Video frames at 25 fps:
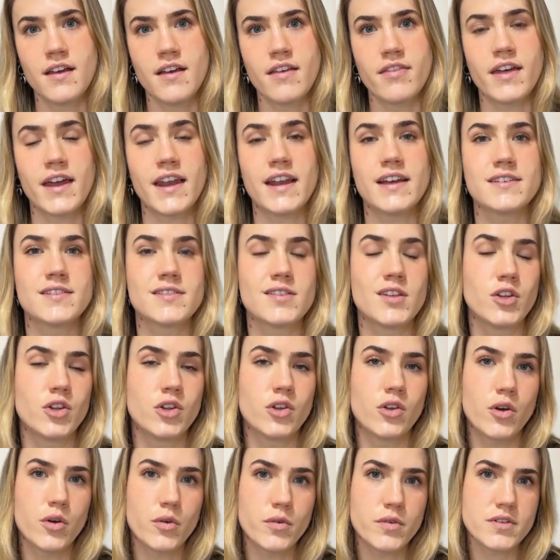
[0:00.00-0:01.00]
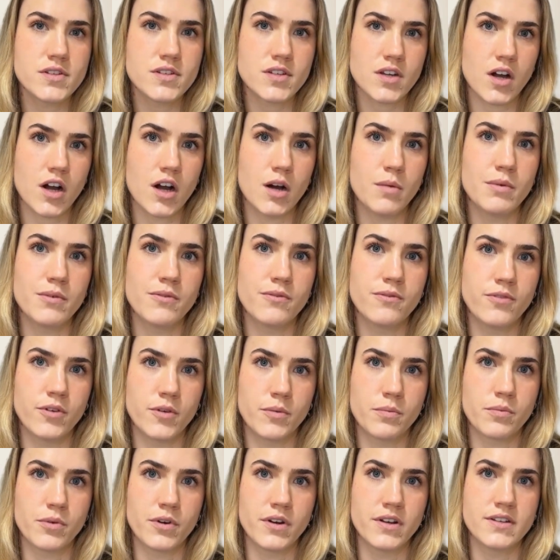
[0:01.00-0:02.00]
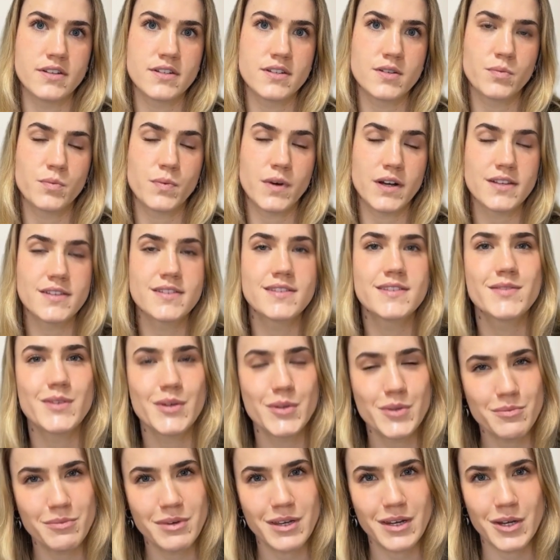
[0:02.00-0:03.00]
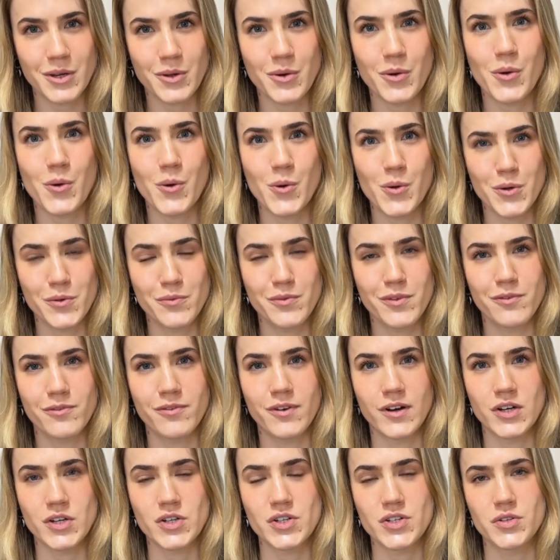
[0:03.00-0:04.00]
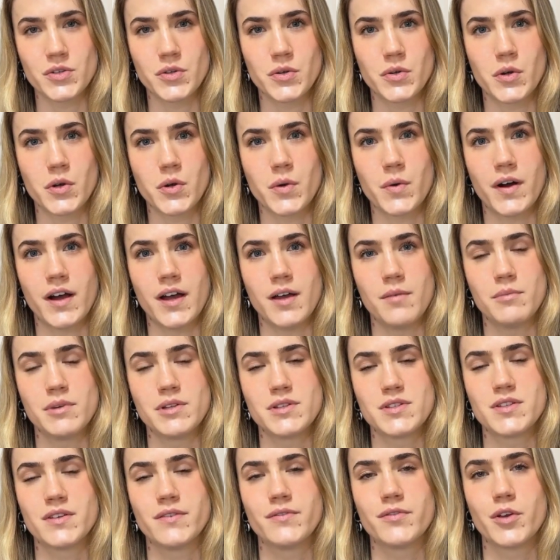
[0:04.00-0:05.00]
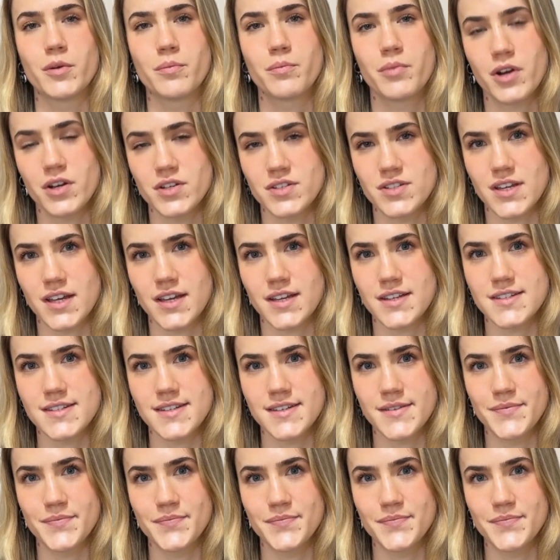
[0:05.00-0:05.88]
that has the lowest carbon footprint while still meeting all of the functional requirements of your project.